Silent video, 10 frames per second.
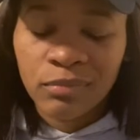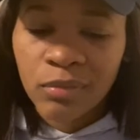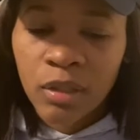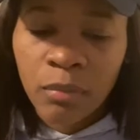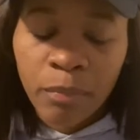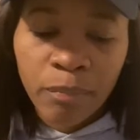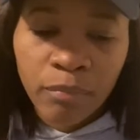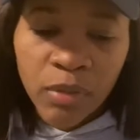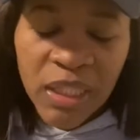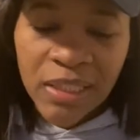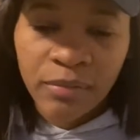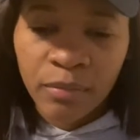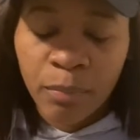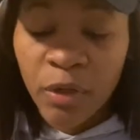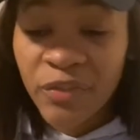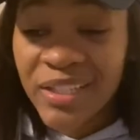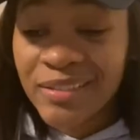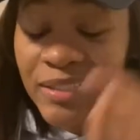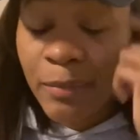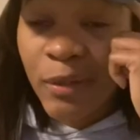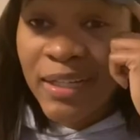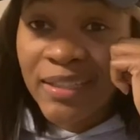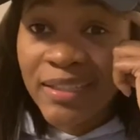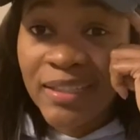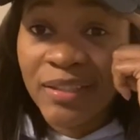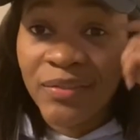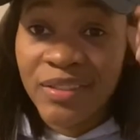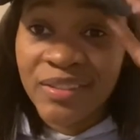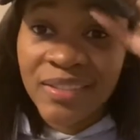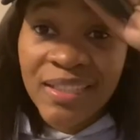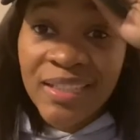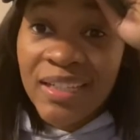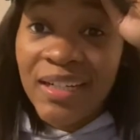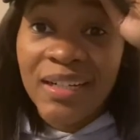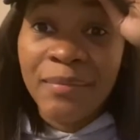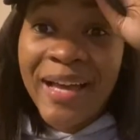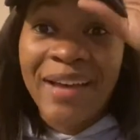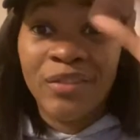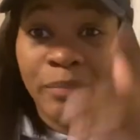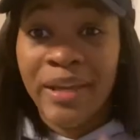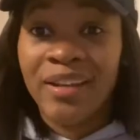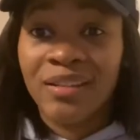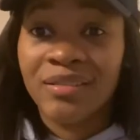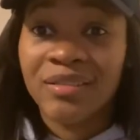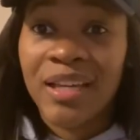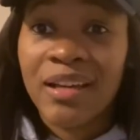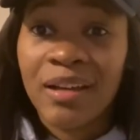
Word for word: a, uh, the perfect example I could give is um, having a panic attack.